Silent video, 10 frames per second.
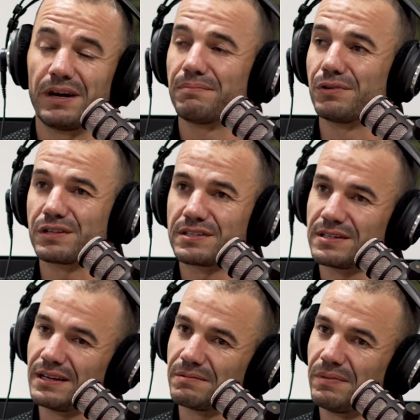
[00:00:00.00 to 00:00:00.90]
my books,
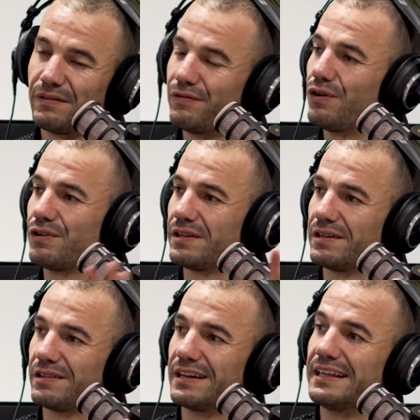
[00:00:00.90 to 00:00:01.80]
like by far
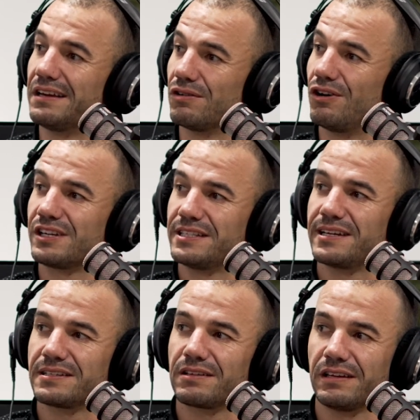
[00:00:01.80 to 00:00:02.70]
the, the leading
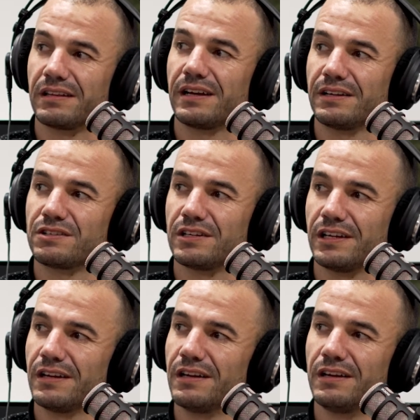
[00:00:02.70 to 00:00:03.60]
architects in the country.